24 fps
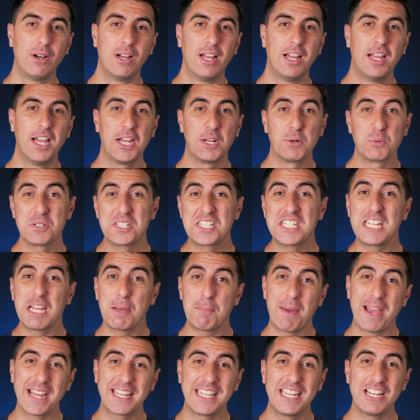and we'll see
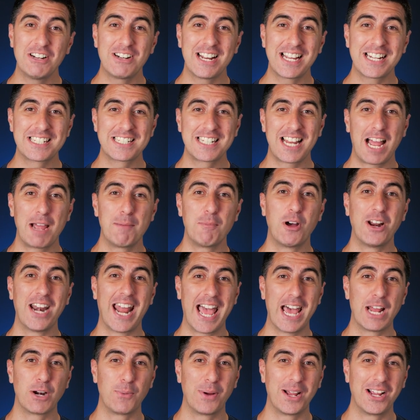you back here next time on
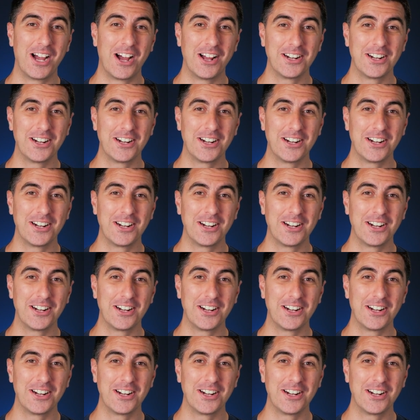Attaway